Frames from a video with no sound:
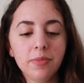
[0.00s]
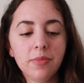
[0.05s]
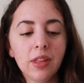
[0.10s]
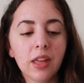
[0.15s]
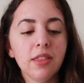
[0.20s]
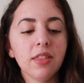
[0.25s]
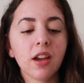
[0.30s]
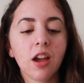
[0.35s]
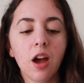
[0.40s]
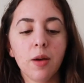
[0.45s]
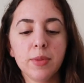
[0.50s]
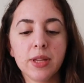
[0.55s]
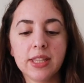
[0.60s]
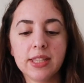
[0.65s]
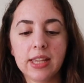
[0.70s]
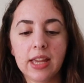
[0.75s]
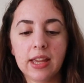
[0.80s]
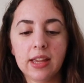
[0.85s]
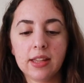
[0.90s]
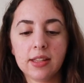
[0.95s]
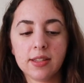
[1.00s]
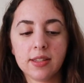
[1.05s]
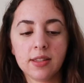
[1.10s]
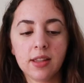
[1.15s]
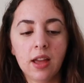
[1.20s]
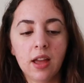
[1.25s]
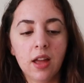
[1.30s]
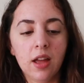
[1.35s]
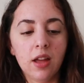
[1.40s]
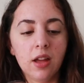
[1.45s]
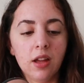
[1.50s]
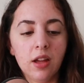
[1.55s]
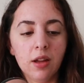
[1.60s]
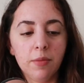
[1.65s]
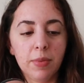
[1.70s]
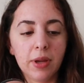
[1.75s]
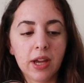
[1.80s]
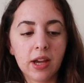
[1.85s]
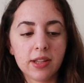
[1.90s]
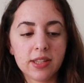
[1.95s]
in the coming days
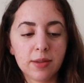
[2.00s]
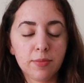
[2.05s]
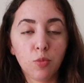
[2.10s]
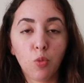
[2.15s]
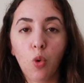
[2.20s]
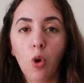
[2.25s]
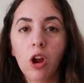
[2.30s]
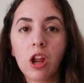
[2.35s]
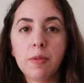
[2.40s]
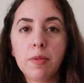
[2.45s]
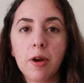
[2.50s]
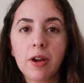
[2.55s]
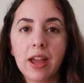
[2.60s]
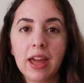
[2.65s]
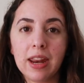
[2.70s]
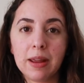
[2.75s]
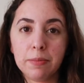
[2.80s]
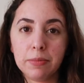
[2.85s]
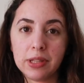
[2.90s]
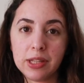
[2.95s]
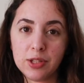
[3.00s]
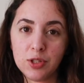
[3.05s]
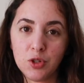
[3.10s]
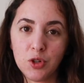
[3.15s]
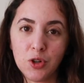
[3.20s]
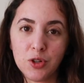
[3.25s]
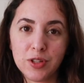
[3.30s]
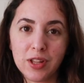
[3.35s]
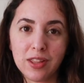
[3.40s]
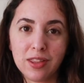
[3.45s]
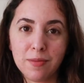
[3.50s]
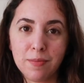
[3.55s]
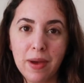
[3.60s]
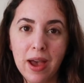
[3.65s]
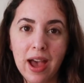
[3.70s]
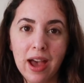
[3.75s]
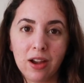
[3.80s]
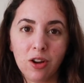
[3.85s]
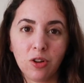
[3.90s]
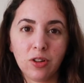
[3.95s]
because I'm worried about getting blisters on the
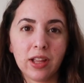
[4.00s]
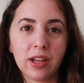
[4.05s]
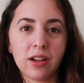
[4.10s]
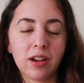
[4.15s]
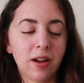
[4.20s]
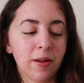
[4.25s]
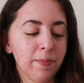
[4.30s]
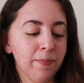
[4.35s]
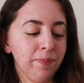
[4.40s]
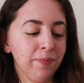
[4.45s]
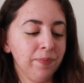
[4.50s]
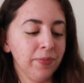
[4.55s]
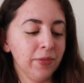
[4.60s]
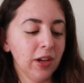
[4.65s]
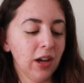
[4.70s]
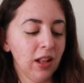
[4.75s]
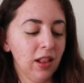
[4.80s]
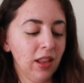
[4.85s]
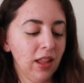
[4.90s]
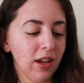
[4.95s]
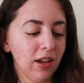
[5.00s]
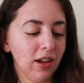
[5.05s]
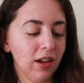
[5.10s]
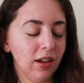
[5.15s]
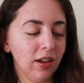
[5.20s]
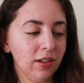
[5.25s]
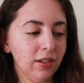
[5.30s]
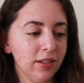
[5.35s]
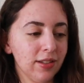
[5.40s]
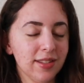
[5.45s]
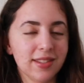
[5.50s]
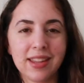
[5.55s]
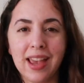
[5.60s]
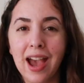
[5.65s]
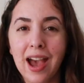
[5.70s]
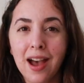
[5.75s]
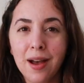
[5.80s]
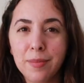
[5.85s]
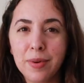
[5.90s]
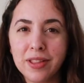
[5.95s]
back, or like kind of like a
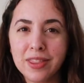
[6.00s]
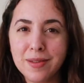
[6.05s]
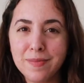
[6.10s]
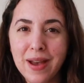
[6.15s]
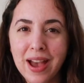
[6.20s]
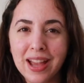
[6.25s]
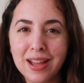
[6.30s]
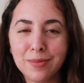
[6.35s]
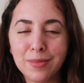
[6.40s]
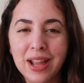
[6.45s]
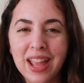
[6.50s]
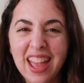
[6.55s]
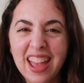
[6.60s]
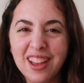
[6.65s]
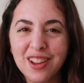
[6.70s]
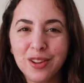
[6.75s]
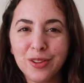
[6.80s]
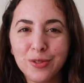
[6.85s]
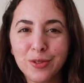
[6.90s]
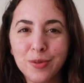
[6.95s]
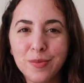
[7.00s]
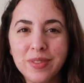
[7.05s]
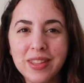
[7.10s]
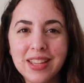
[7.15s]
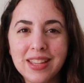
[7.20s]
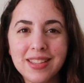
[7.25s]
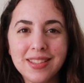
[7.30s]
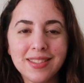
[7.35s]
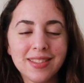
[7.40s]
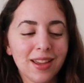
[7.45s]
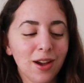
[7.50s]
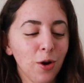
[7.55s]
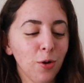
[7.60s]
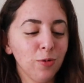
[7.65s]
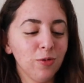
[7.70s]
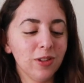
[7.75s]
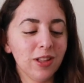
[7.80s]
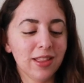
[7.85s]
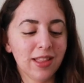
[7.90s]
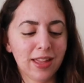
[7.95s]
scab on the back of my ankle from these.
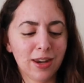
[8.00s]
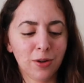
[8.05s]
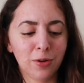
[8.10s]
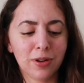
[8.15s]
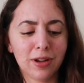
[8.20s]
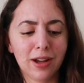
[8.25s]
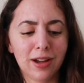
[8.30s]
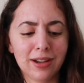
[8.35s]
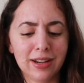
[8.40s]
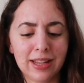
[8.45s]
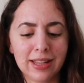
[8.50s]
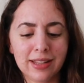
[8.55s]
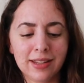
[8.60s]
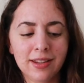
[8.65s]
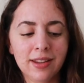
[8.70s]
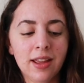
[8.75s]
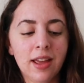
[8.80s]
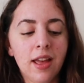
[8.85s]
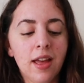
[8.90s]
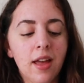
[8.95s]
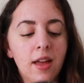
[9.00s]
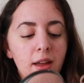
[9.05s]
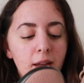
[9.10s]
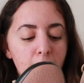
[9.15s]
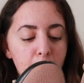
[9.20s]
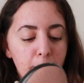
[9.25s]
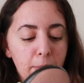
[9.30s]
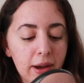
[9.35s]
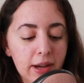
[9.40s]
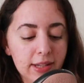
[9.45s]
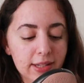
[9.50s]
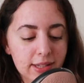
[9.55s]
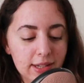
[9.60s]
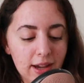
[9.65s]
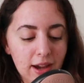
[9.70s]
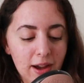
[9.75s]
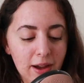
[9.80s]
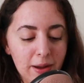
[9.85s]
Hopefully they don't cut in. But